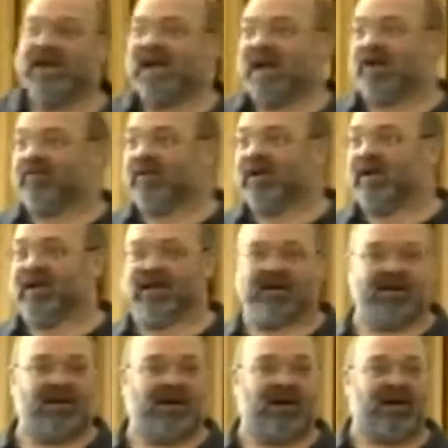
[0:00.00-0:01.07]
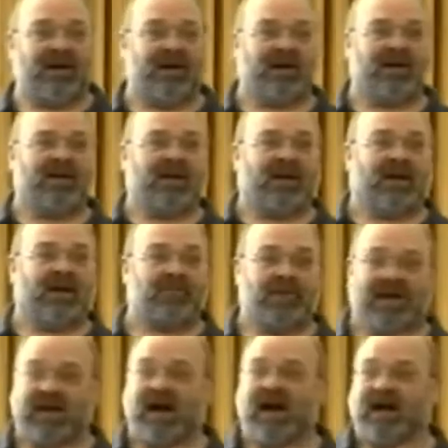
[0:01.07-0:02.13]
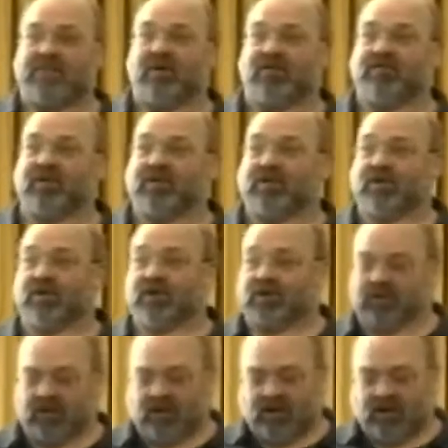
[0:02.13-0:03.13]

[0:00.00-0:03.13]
pick an item off the queue,